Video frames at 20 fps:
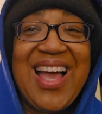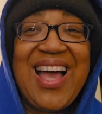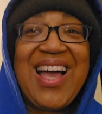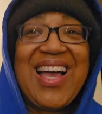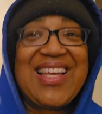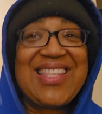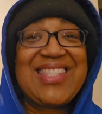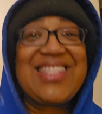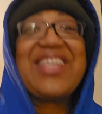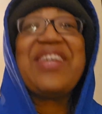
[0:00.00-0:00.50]

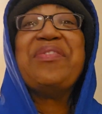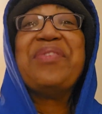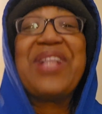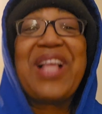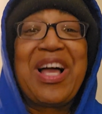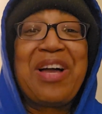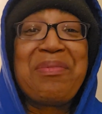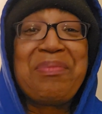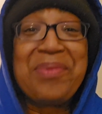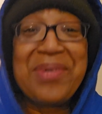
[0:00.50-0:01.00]
I said, well,
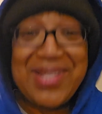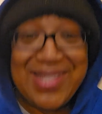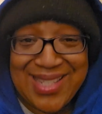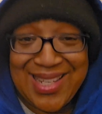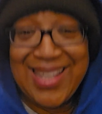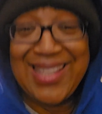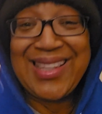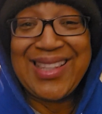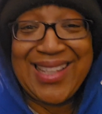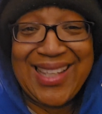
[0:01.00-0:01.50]
I
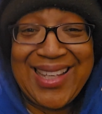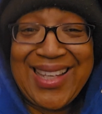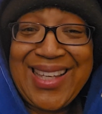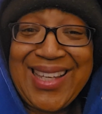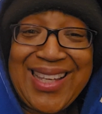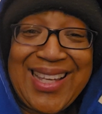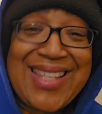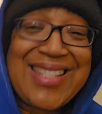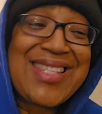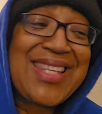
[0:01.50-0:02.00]
appreciate that.
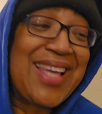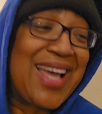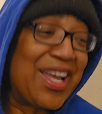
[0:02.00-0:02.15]
And I said,